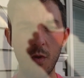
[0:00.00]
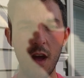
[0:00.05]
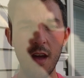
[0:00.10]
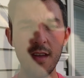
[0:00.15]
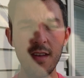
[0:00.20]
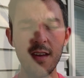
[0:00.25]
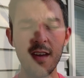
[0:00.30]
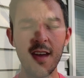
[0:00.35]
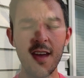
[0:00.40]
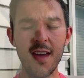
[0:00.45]

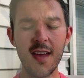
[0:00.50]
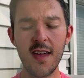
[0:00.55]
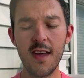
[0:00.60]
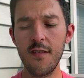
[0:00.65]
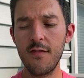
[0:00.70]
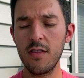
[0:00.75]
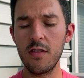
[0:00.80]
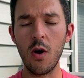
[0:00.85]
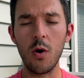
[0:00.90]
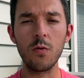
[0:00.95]
right?
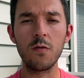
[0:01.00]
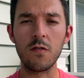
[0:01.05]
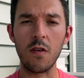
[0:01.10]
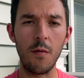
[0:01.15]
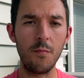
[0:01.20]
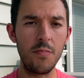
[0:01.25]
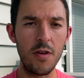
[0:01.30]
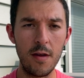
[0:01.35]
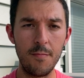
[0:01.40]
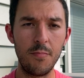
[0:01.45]
Even though
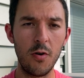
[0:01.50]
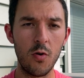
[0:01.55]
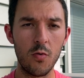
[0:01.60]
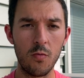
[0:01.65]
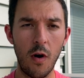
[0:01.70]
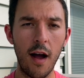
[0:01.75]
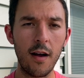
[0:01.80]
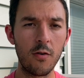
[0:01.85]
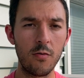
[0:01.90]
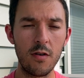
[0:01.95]
some people
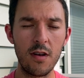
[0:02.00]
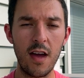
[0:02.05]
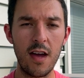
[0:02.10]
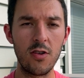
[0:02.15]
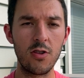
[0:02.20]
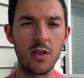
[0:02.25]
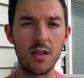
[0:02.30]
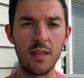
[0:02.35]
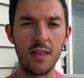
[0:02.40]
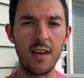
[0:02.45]

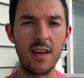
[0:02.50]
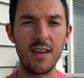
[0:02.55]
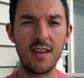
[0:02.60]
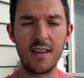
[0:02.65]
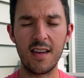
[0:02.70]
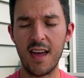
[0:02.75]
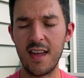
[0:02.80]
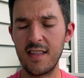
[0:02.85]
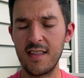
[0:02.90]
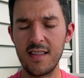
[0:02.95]
recreationally
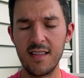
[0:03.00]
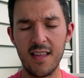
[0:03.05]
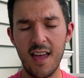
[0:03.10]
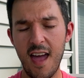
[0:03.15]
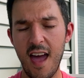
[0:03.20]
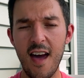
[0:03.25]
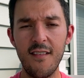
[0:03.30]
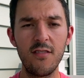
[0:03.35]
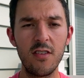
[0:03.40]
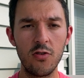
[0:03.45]
can
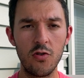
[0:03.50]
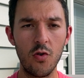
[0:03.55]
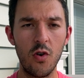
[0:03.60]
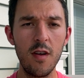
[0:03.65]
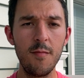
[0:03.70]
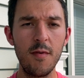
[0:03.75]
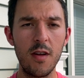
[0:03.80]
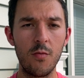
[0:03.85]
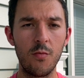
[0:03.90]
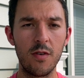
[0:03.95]
have
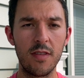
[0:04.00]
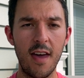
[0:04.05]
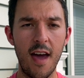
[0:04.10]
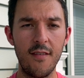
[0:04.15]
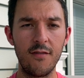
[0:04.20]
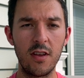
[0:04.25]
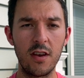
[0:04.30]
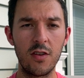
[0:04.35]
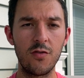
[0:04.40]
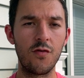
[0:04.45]
enjoyment with
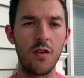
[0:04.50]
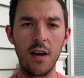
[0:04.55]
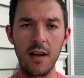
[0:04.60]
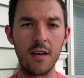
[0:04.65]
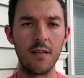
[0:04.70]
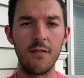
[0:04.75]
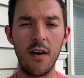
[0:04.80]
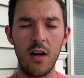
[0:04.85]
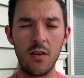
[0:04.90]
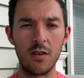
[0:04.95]
having a drink
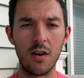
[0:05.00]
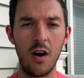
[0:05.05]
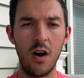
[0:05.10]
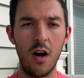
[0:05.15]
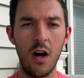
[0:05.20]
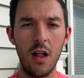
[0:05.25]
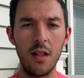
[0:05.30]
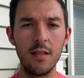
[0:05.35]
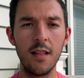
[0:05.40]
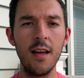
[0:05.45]
of
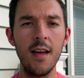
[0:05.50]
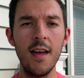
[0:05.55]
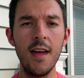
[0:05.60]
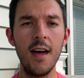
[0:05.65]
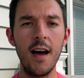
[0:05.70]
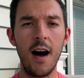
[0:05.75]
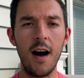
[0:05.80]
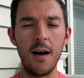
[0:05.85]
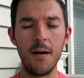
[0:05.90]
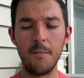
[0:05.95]
alcohol.
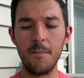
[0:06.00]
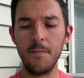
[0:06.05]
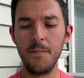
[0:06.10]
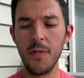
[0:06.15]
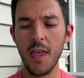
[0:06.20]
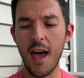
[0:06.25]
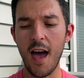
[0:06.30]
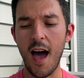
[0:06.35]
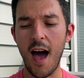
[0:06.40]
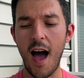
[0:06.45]
Um,
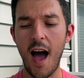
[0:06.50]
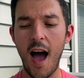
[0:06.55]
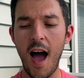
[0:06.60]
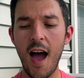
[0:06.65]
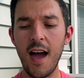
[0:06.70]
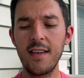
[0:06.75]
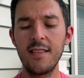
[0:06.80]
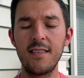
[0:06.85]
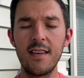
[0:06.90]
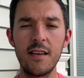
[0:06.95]

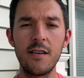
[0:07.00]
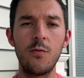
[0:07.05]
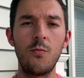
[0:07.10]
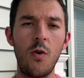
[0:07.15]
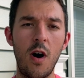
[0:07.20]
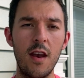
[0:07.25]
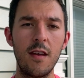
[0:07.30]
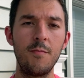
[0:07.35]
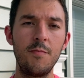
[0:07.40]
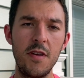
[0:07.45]
I didn't
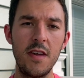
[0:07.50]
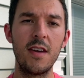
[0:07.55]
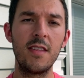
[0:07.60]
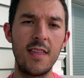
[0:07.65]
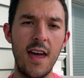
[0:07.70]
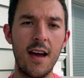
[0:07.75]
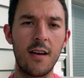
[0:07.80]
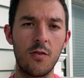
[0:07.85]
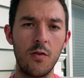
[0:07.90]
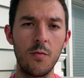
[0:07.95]
want to be in
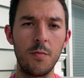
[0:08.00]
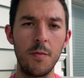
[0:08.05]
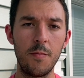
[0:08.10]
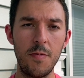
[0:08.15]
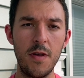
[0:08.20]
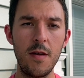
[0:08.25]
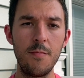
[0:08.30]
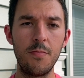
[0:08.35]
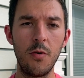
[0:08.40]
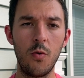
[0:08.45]
that group of
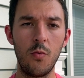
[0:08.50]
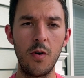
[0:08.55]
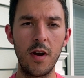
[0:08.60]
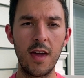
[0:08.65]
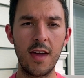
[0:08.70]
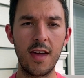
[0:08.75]
people when